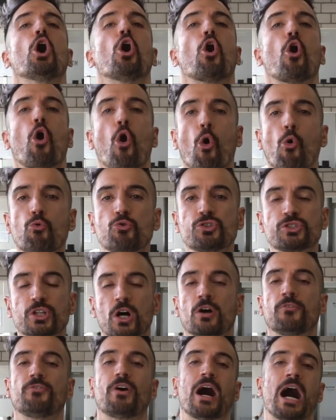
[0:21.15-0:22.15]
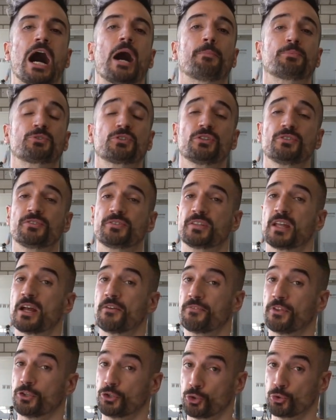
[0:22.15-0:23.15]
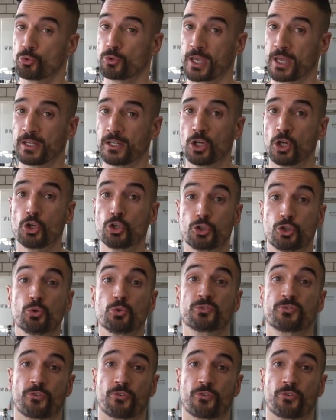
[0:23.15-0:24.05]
host of options that you can choose